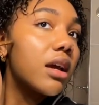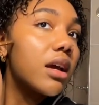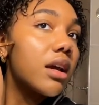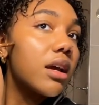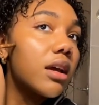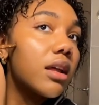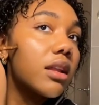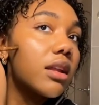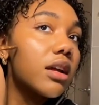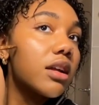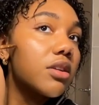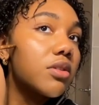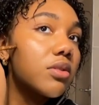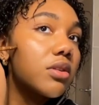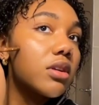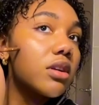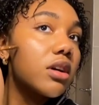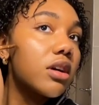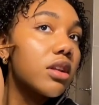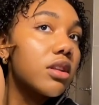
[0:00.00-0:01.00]
And then I do it on
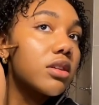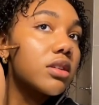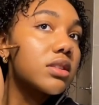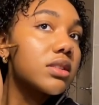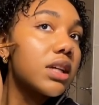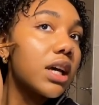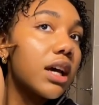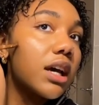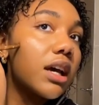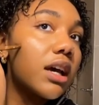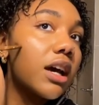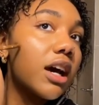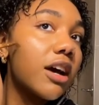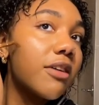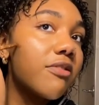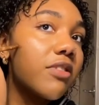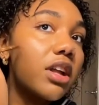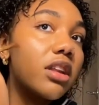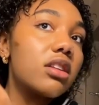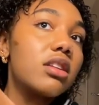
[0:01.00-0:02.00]
the other side. I
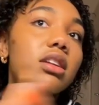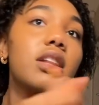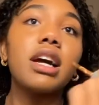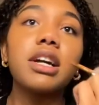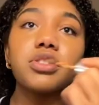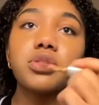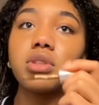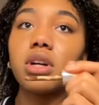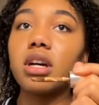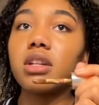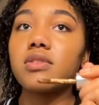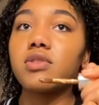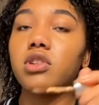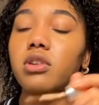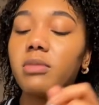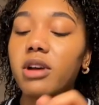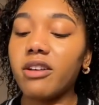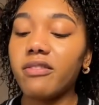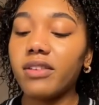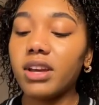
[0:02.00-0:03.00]
follow the natural contour of
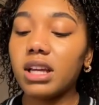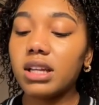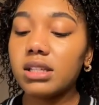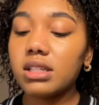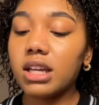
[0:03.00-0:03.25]
my face.